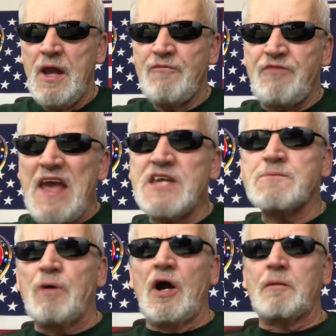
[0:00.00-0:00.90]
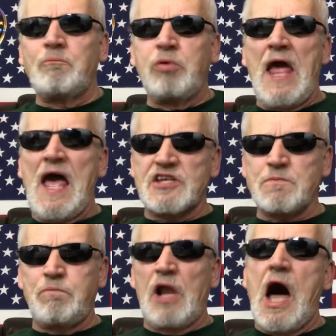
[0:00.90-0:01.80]
Facebook has
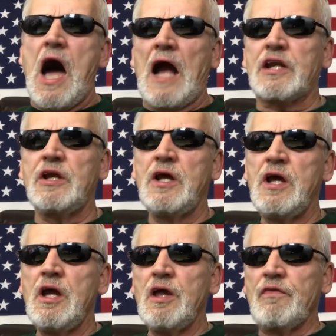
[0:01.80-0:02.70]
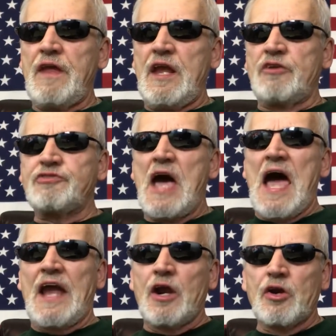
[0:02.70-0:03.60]
blocked the
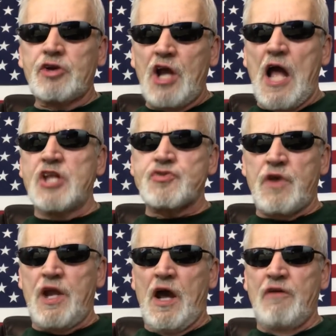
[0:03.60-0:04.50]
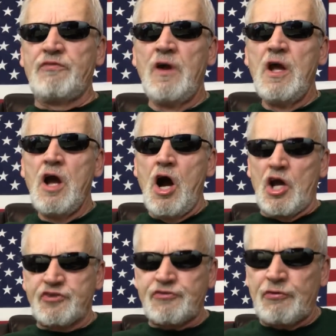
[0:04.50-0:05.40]
entire country of
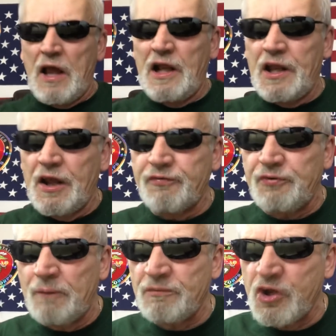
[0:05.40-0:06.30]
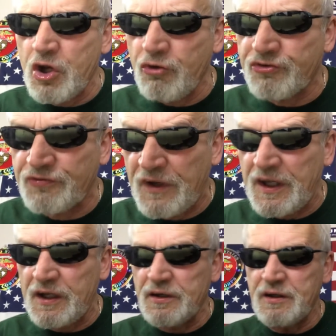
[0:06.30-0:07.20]
Australia from
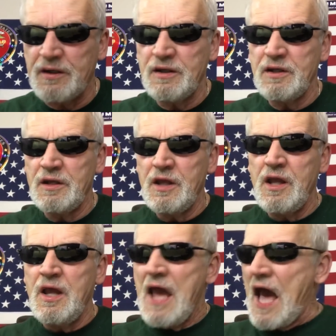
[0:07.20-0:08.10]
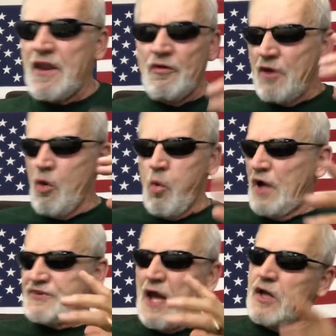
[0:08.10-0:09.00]
newsfeed. I don't know
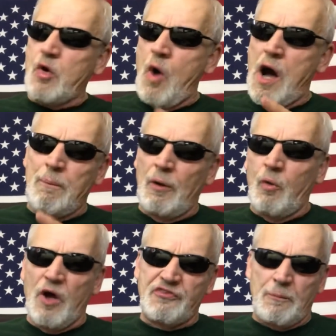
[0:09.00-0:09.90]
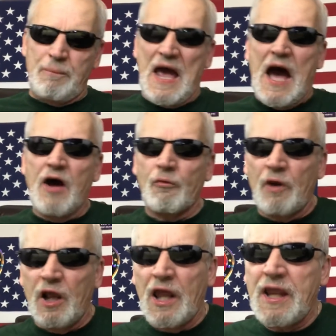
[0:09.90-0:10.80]
what that quabble was about,
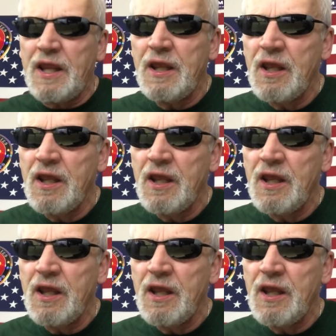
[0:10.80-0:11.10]
really,